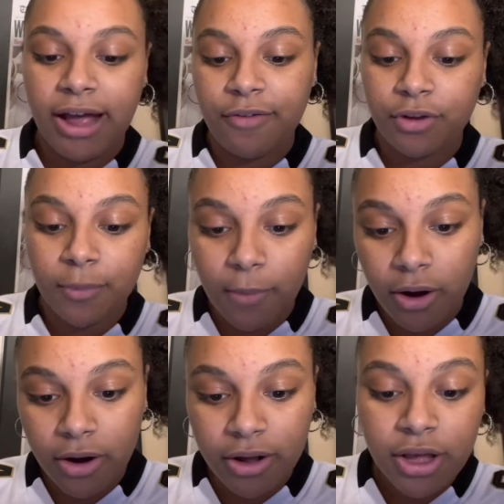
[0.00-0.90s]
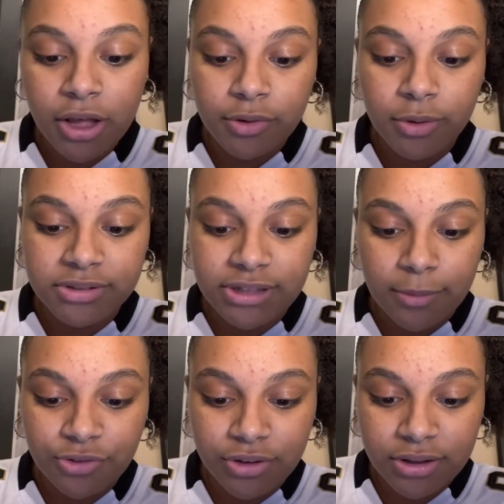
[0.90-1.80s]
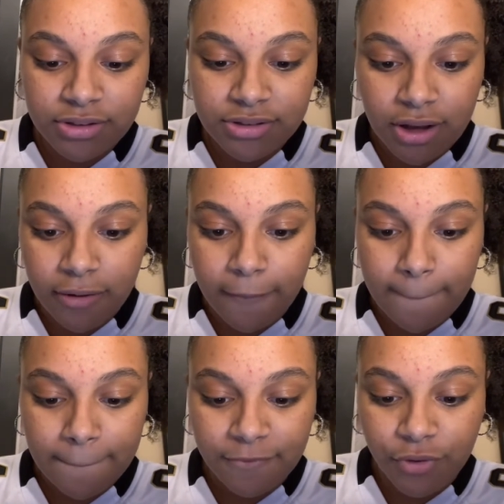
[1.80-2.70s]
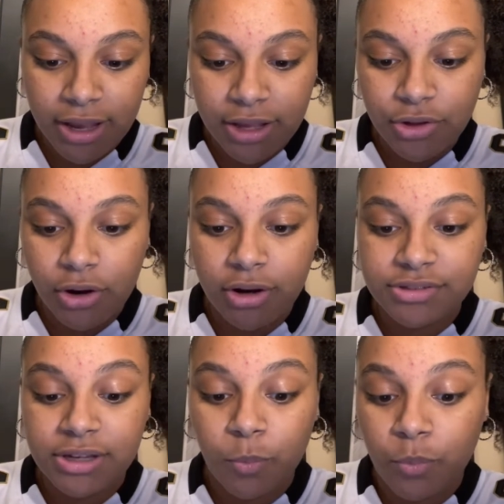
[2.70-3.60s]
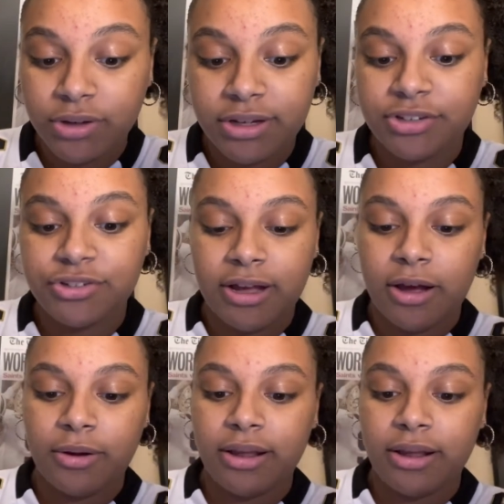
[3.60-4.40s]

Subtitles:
Alvin Kamara, 3 receptions for 8 yards and 1 touchdown.